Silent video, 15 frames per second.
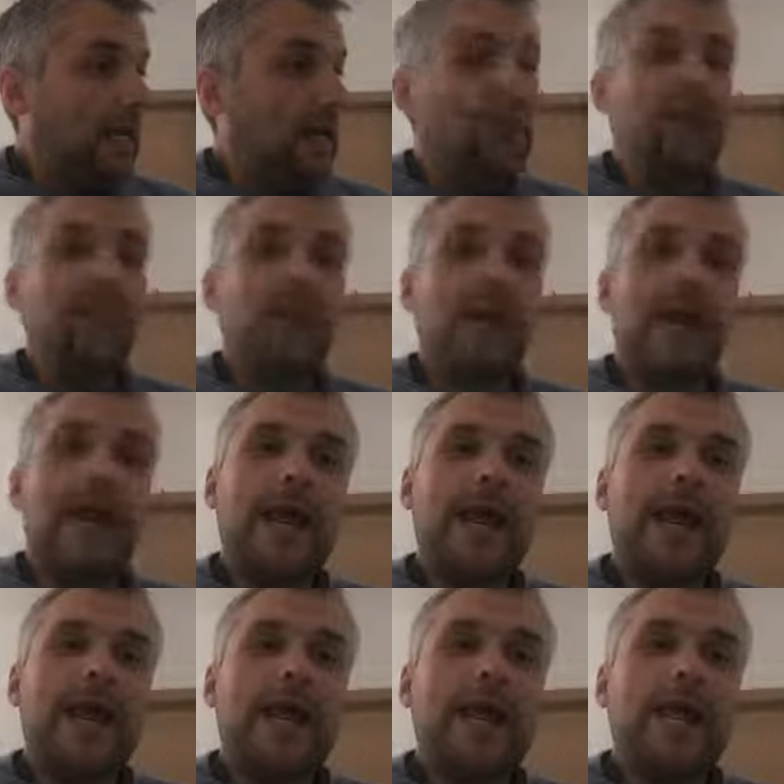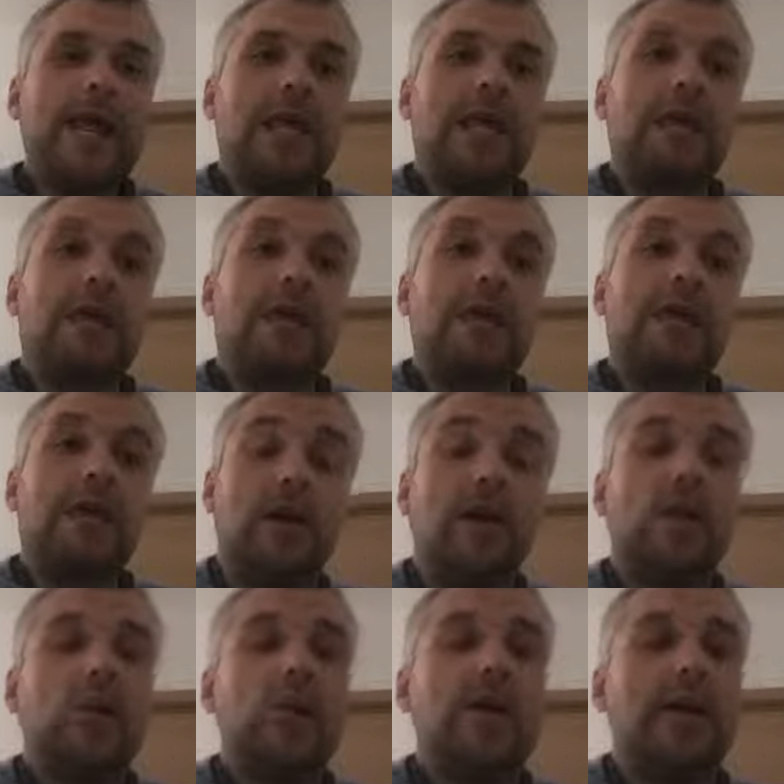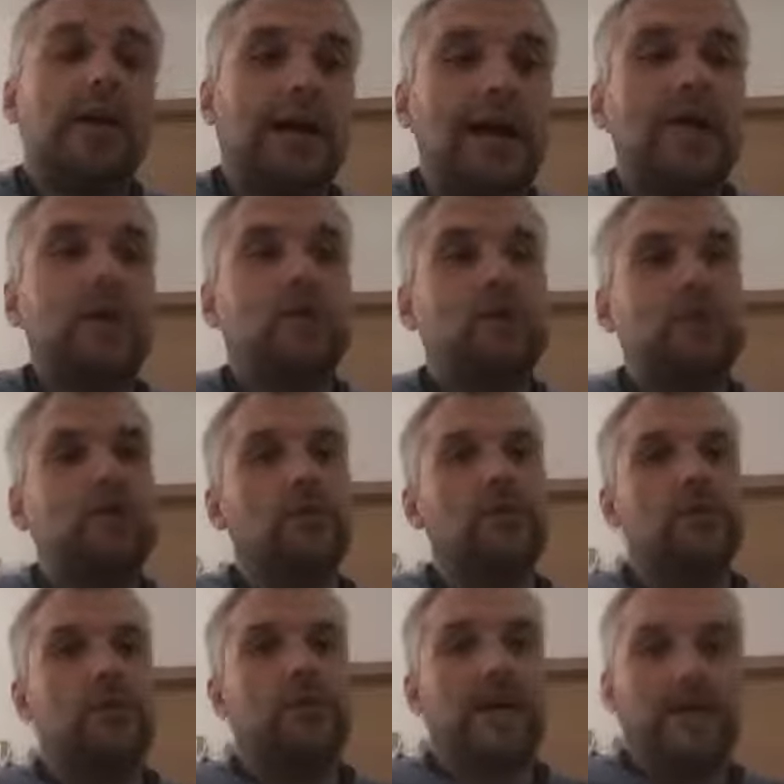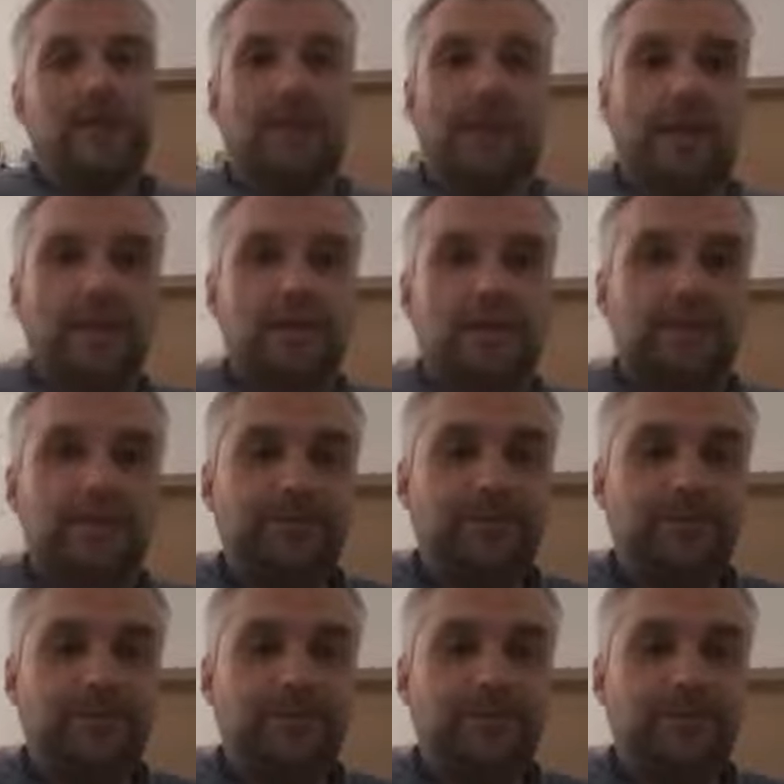Number 3. They know how to navigate.